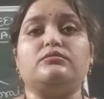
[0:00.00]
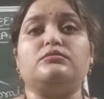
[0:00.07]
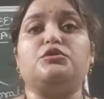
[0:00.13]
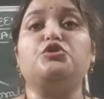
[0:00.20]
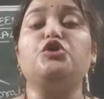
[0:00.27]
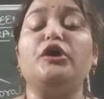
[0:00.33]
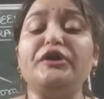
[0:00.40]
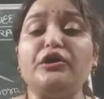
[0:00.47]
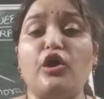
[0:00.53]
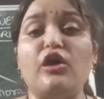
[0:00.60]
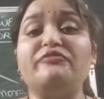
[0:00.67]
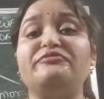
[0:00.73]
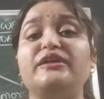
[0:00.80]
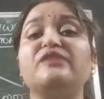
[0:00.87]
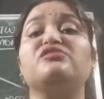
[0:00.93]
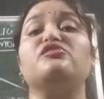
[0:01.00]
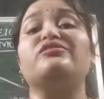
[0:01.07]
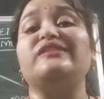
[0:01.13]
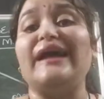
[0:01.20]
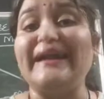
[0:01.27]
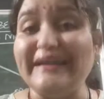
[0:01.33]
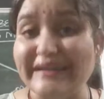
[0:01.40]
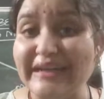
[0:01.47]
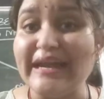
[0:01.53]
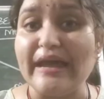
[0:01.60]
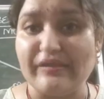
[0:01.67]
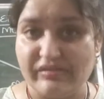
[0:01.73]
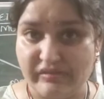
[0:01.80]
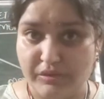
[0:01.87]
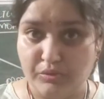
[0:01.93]
good of the society
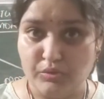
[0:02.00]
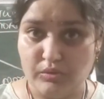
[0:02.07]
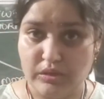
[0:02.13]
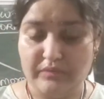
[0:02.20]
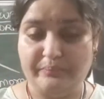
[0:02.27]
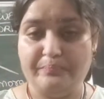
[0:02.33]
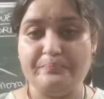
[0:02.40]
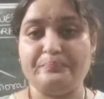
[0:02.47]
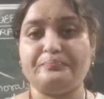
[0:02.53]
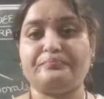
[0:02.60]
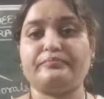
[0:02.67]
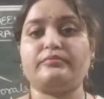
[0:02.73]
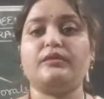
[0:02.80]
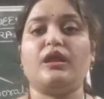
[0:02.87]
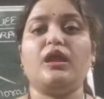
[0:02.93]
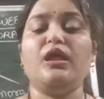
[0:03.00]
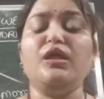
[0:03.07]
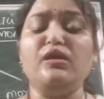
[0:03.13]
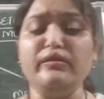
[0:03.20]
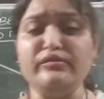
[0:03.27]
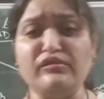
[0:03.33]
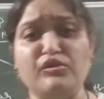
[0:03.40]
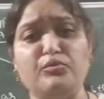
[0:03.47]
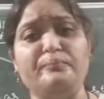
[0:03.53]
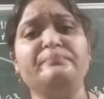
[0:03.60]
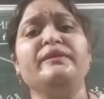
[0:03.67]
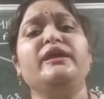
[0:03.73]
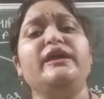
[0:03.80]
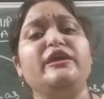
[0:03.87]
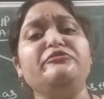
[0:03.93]
as a whole. So,
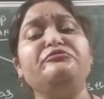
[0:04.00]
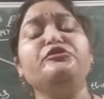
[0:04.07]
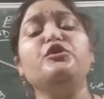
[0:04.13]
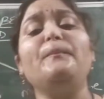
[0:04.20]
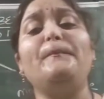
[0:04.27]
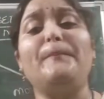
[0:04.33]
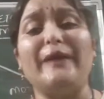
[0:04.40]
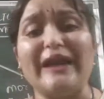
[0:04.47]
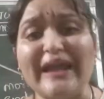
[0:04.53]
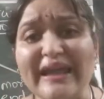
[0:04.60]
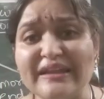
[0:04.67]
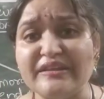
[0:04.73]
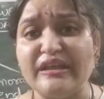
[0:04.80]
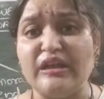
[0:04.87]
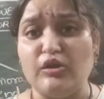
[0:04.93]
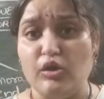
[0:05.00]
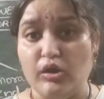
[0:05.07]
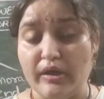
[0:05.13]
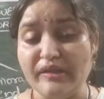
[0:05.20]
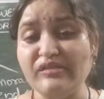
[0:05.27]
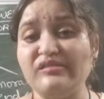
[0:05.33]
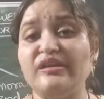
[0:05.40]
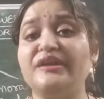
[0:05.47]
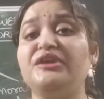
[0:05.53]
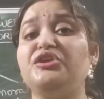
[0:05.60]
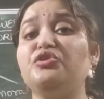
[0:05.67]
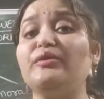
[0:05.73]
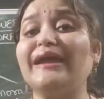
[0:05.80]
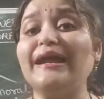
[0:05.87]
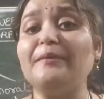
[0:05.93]
if you break the laws,
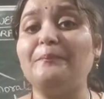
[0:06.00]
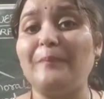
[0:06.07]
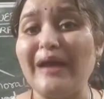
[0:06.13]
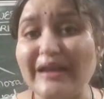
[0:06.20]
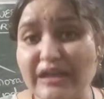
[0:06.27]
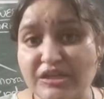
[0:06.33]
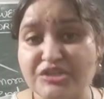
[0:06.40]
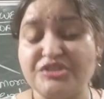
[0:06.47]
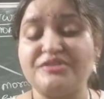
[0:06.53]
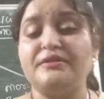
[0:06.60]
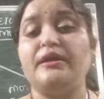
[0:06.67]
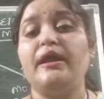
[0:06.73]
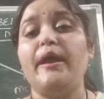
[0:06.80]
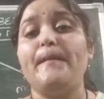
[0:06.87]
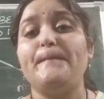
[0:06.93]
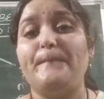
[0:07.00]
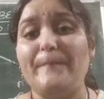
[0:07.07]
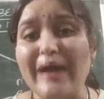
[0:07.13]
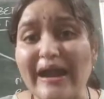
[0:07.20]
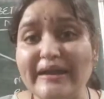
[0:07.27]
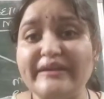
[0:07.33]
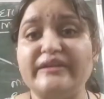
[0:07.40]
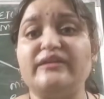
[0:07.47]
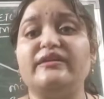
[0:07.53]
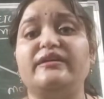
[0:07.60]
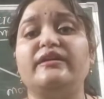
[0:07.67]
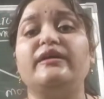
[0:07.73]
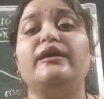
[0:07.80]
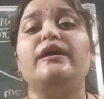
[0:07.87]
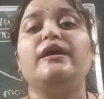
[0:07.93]
you get punished. But
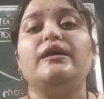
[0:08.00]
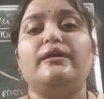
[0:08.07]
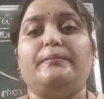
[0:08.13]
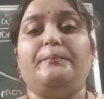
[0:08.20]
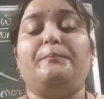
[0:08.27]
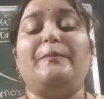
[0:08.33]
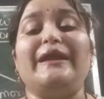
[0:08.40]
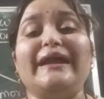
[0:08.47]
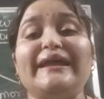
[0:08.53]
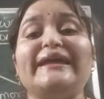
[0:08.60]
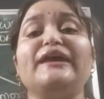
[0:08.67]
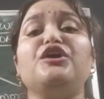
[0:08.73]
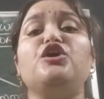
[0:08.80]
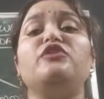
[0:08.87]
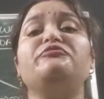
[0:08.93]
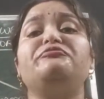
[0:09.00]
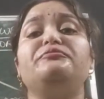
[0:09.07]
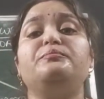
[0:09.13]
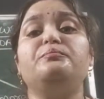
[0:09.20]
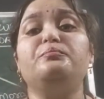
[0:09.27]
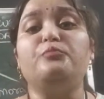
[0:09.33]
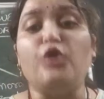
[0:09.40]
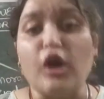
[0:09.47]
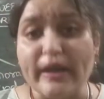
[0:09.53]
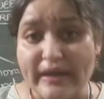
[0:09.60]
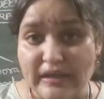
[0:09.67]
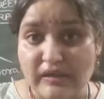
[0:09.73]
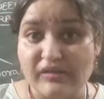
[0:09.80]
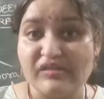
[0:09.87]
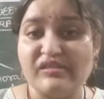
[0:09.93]
breaking of
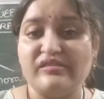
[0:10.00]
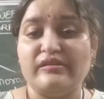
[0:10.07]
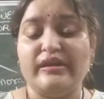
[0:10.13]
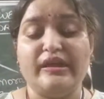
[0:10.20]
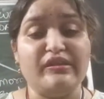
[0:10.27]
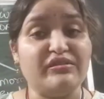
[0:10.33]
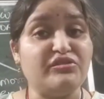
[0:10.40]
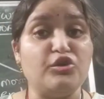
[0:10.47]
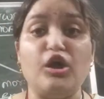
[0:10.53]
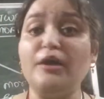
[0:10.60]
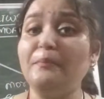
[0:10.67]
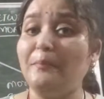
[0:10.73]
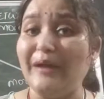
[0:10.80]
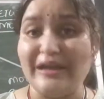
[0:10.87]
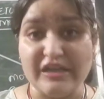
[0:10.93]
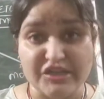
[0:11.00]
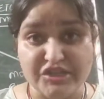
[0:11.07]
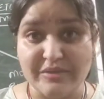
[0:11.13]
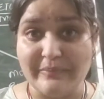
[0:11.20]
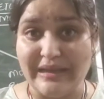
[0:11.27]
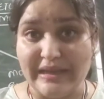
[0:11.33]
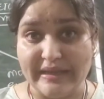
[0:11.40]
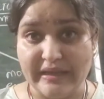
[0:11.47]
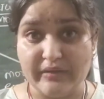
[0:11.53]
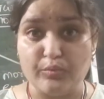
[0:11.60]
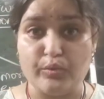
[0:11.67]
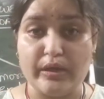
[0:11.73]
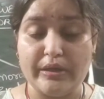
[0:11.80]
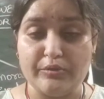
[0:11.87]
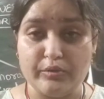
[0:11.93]
morals is not punishable
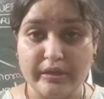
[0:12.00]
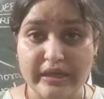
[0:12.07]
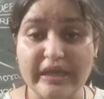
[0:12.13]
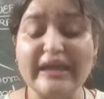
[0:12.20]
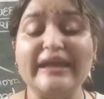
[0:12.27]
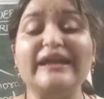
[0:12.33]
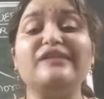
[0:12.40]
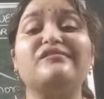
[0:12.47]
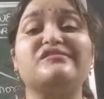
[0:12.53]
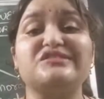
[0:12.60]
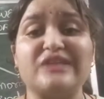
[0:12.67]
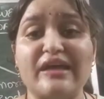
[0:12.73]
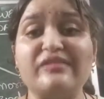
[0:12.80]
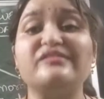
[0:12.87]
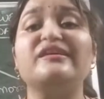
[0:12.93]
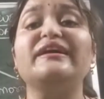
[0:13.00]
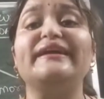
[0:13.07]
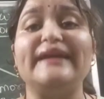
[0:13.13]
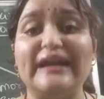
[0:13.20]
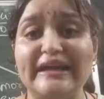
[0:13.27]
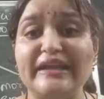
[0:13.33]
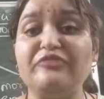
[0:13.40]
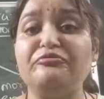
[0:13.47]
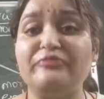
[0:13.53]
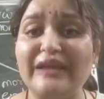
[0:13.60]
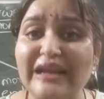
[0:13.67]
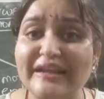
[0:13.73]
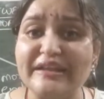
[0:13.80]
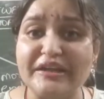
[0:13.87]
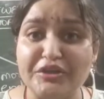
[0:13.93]
anywhere, okay? It's just a guilty
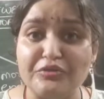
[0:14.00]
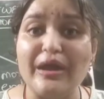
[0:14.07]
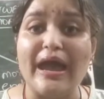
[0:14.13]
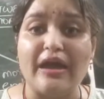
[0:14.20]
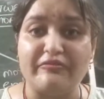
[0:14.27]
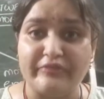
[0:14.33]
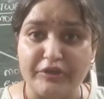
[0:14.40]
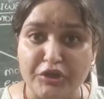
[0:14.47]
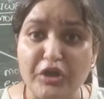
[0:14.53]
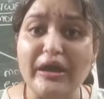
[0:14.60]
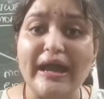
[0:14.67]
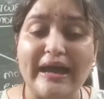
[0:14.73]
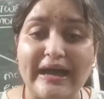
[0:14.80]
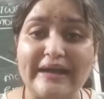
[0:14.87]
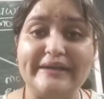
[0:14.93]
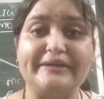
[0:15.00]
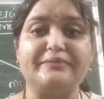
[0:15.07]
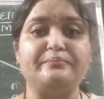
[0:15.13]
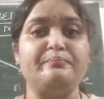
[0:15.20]
feeling that you have in your heart.